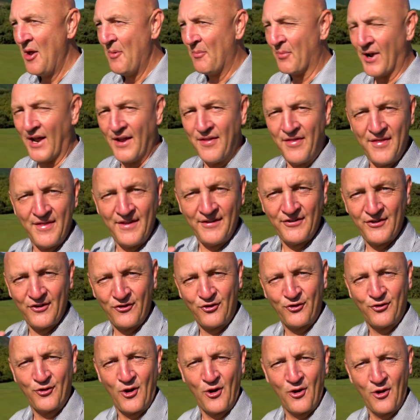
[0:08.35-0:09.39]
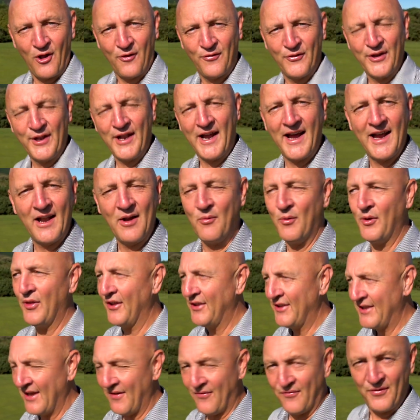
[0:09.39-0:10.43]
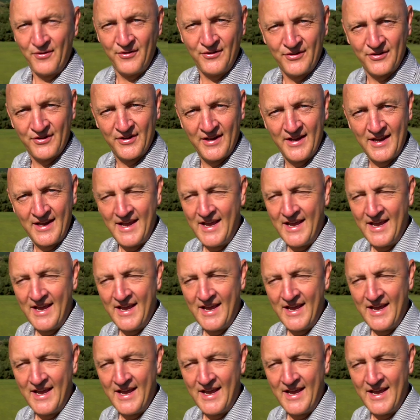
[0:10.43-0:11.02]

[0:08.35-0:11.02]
But I think this is a strong lofted iron with a difference.